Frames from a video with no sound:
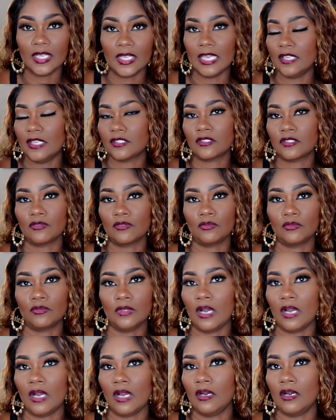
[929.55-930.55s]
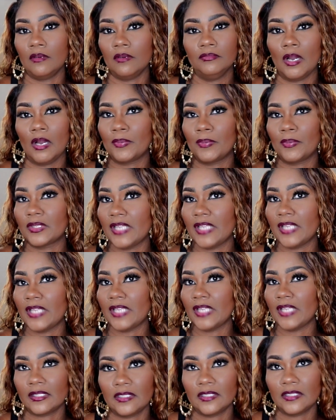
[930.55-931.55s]
It's a
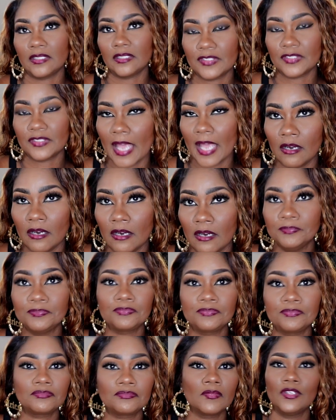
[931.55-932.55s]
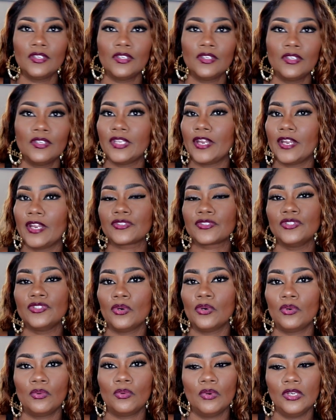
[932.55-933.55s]
protective style. There's
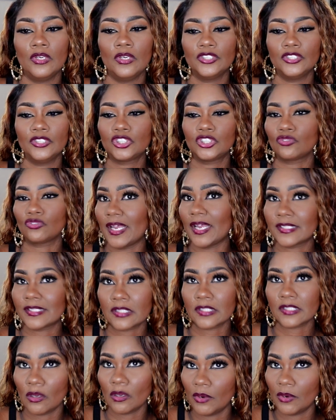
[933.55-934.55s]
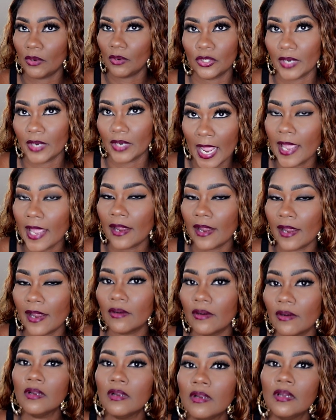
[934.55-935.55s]
no stress on your
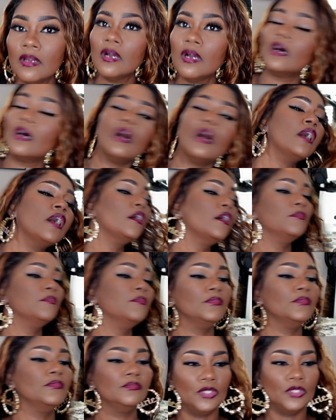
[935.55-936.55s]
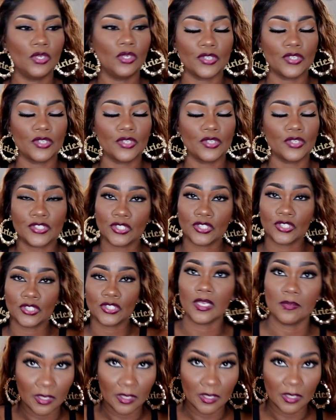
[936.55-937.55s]
hair. A sew-in
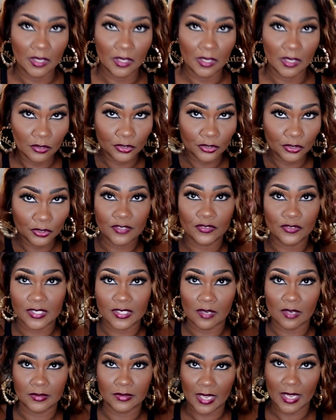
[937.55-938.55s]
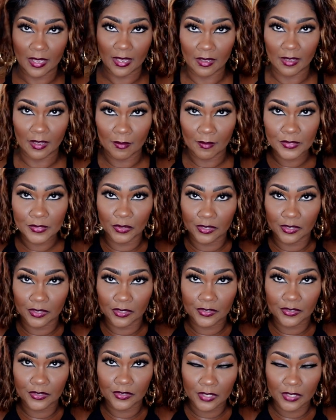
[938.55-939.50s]
can be a little stressful sometimes with,